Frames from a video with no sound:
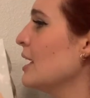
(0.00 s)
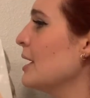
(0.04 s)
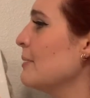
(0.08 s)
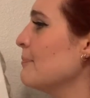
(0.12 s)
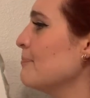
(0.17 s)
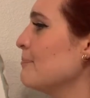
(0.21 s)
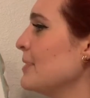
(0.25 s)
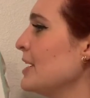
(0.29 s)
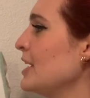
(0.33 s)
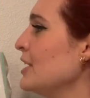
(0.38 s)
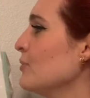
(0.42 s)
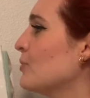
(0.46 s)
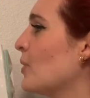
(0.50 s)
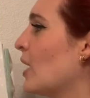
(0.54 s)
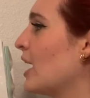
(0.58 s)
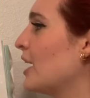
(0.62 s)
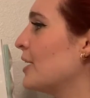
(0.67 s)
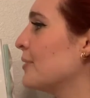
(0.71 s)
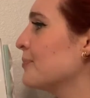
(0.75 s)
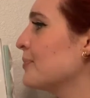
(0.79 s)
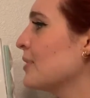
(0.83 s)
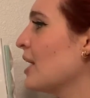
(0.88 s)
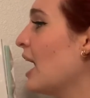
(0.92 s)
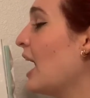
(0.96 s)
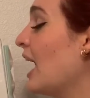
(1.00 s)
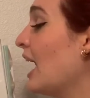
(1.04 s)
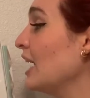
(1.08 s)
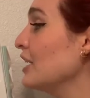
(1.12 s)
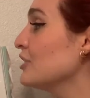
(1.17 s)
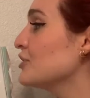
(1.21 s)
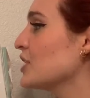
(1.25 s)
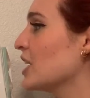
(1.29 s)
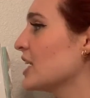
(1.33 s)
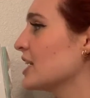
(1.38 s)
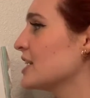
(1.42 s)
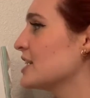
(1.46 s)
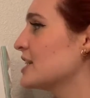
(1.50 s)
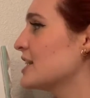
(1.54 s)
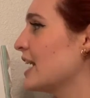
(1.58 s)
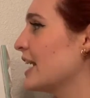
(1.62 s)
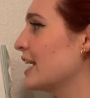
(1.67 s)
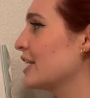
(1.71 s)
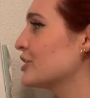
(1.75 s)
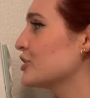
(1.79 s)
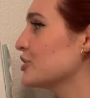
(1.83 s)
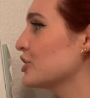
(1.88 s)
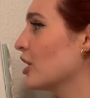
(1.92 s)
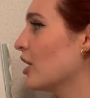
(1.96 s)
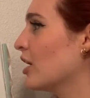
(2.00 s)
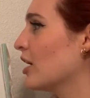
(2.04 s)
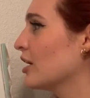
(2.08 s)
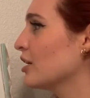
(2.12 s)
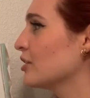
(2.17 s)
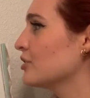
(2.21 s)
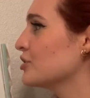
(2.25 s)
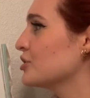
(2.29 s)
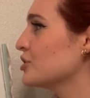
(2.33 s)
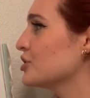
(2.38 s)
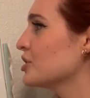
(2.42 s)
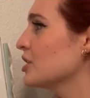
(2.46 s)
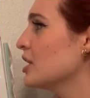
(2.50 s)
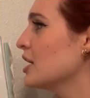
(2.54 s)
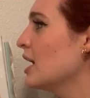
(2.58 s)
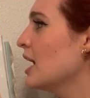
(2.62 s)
Meanwhile, I tried to take charge.